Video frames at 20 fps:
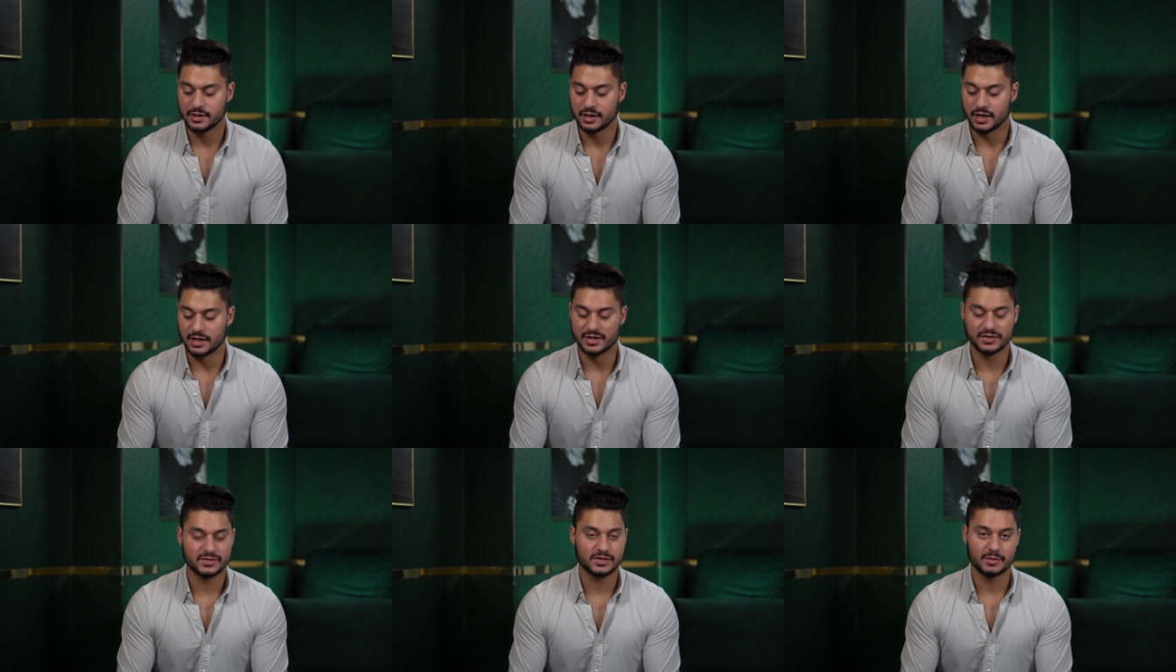
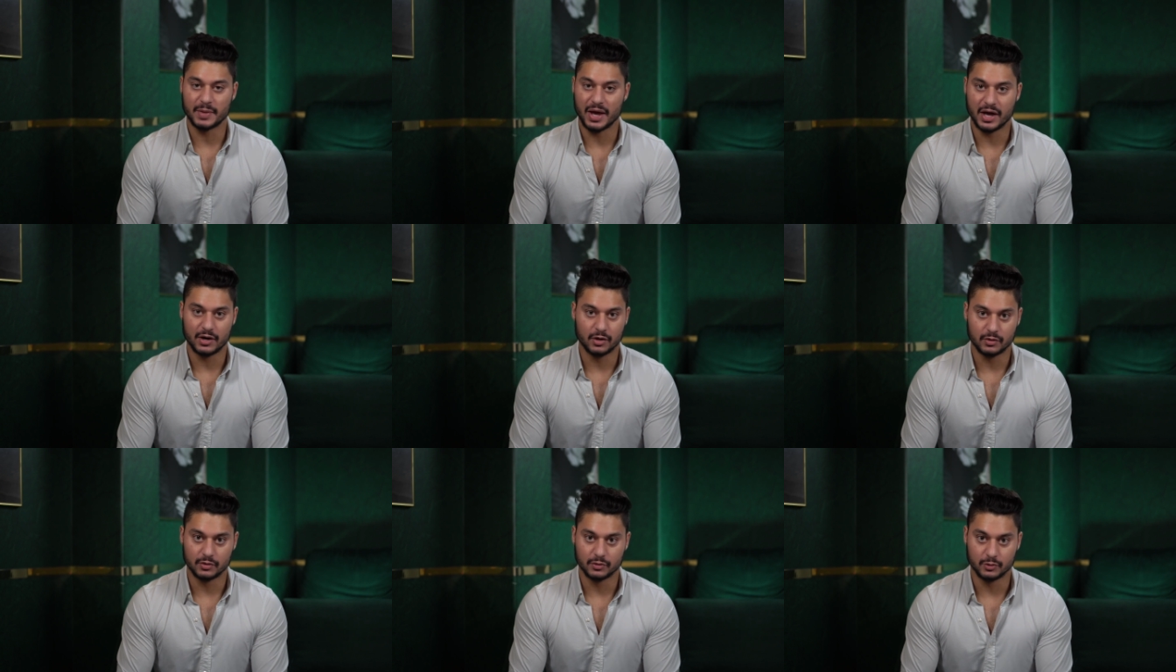It doesn't
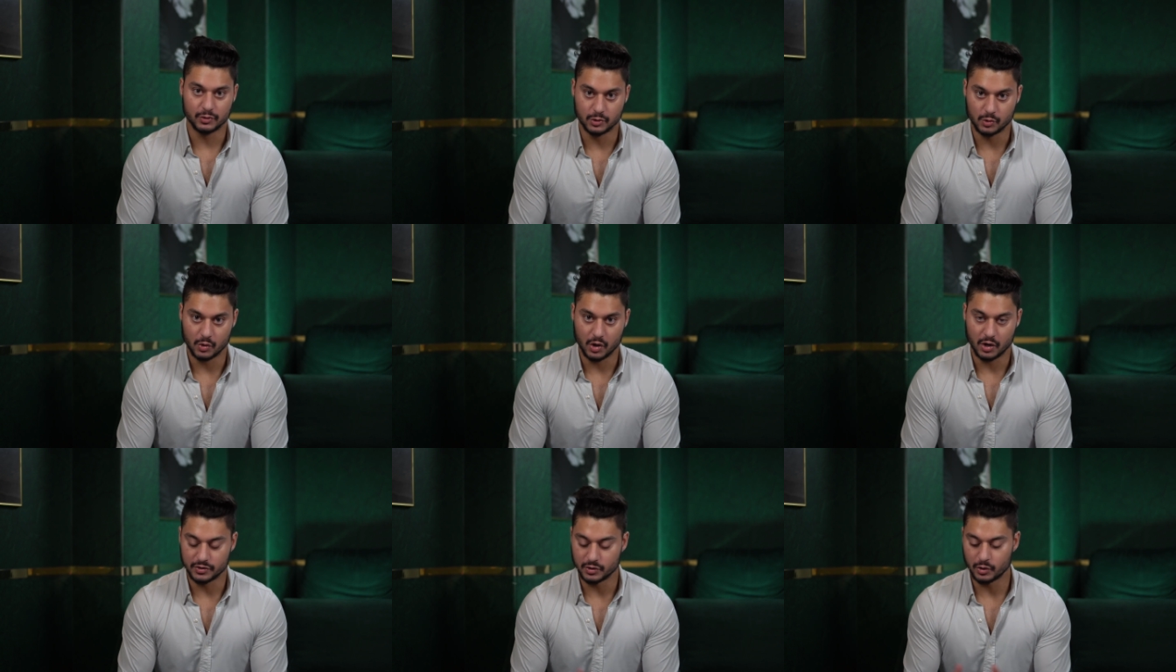matter who
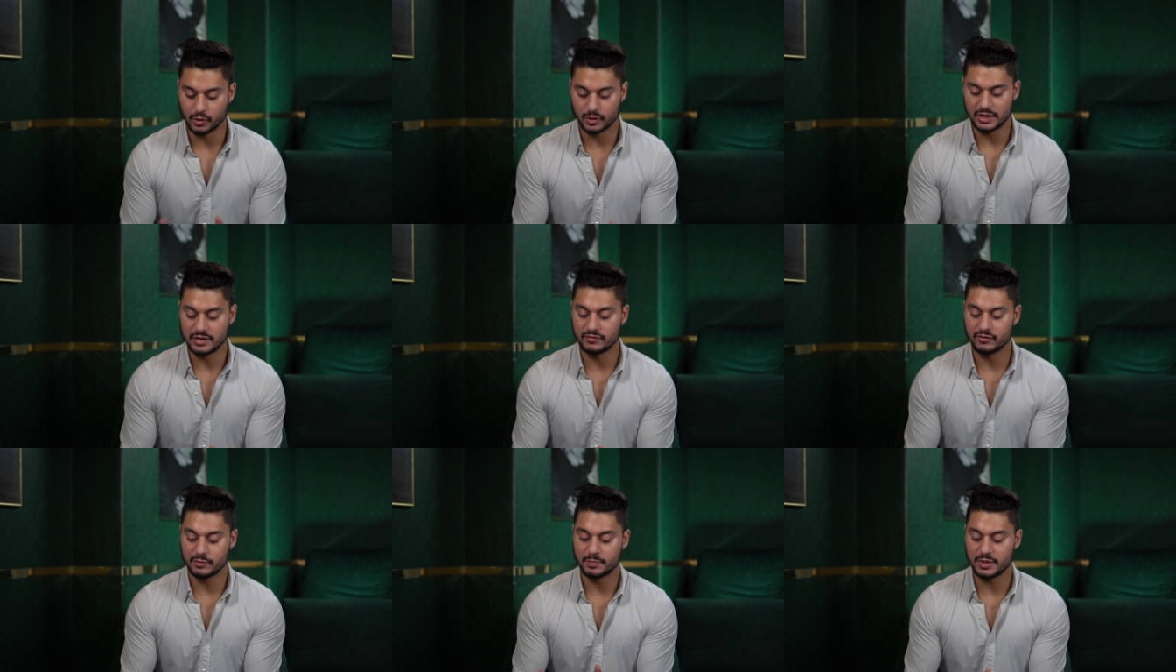you are. There are
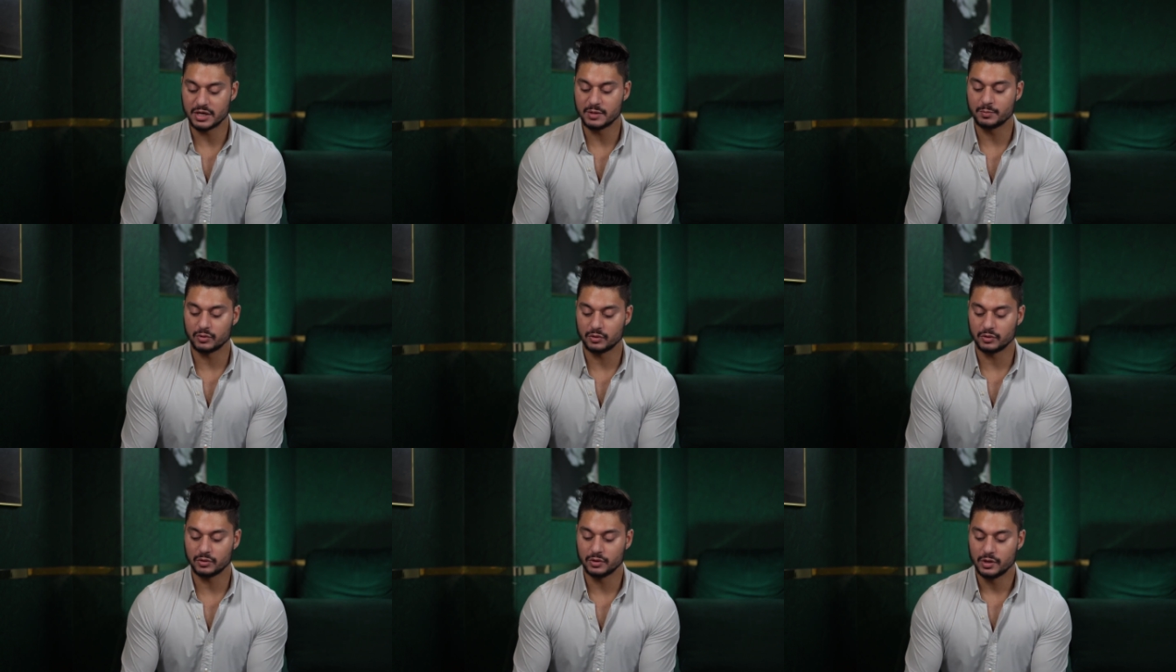even
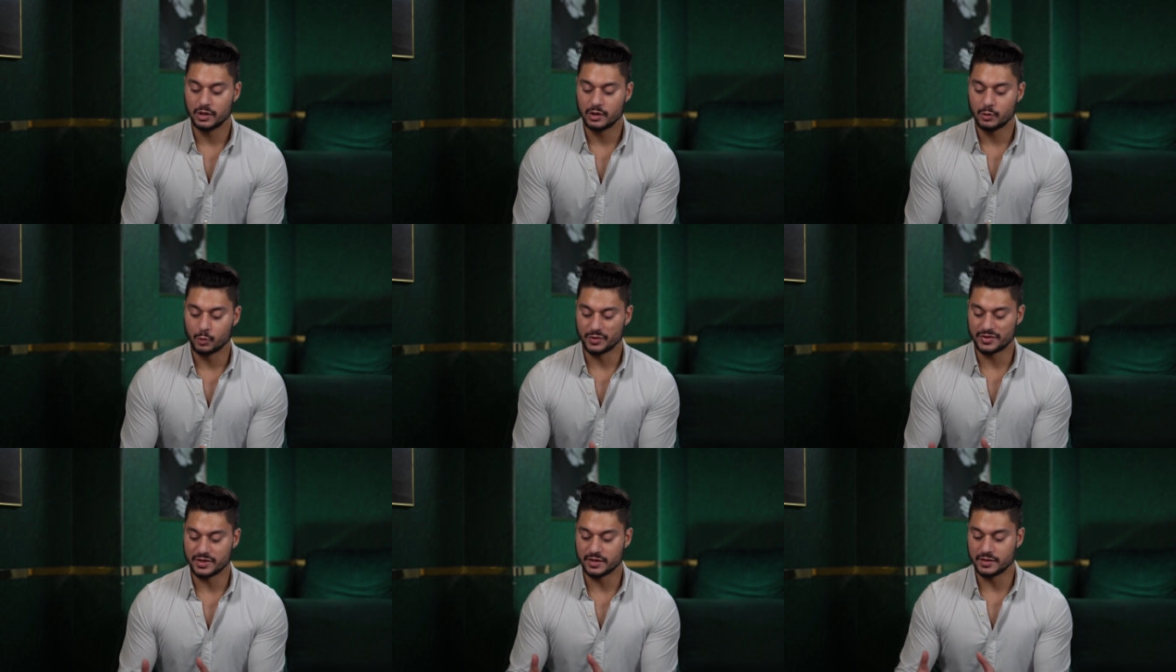people
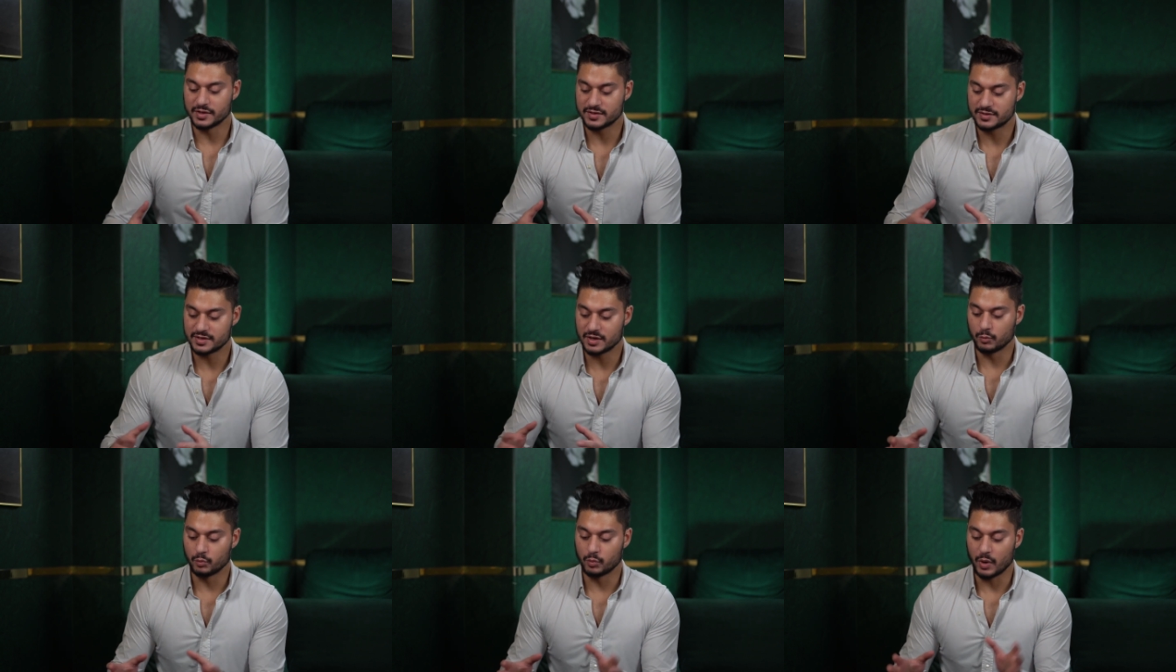within
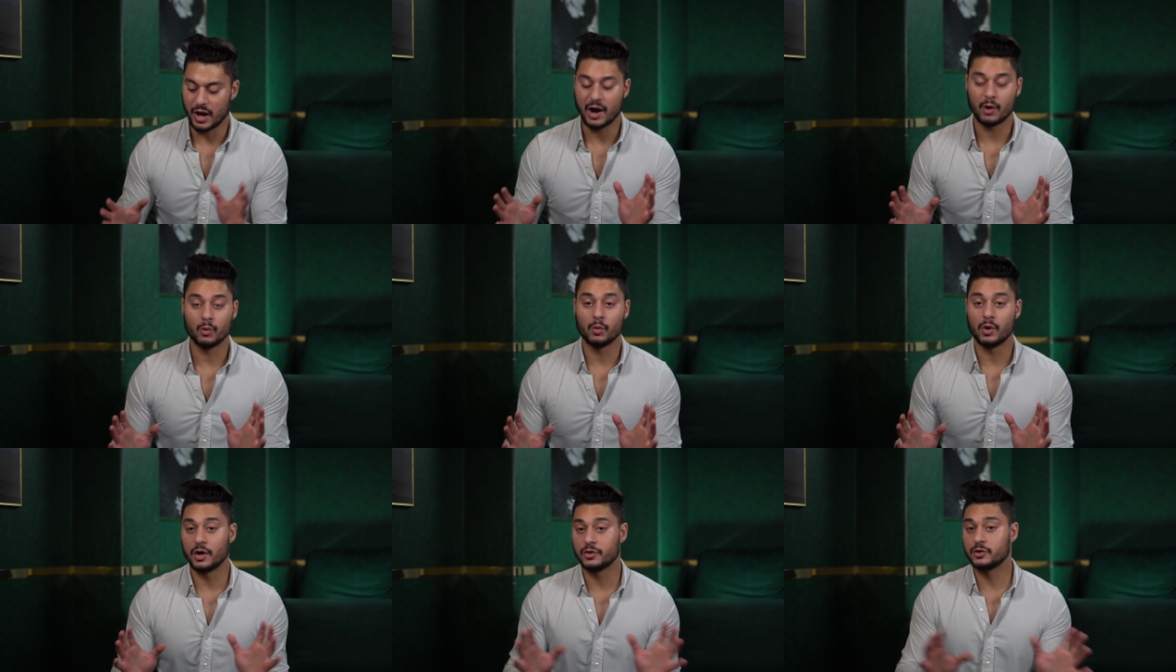
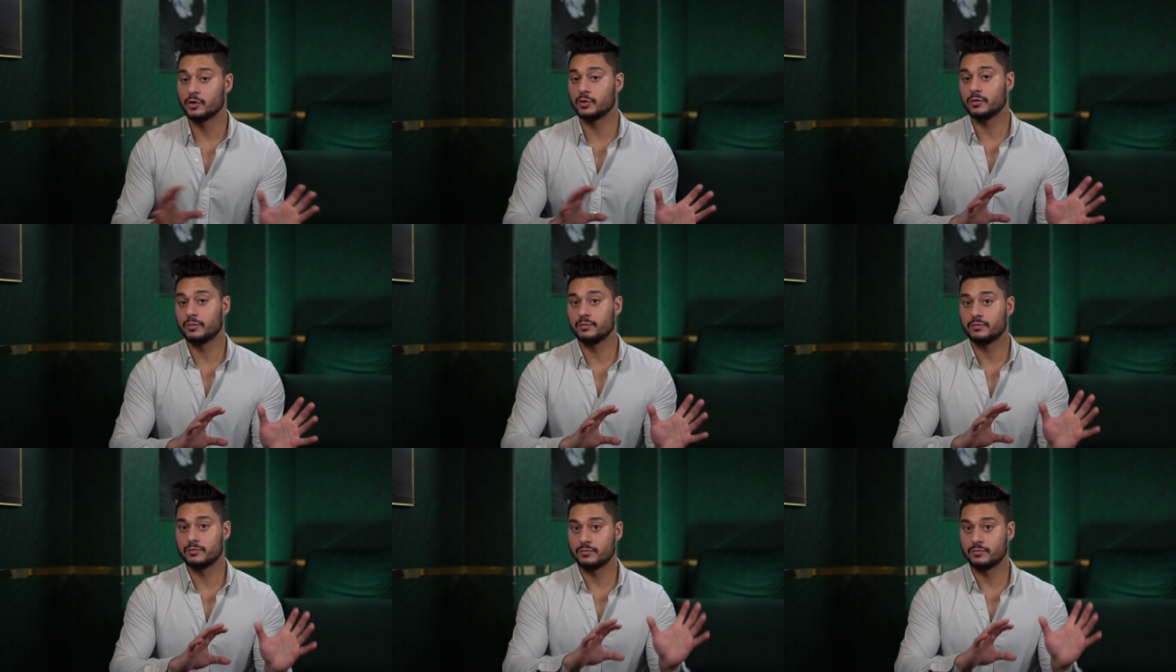how other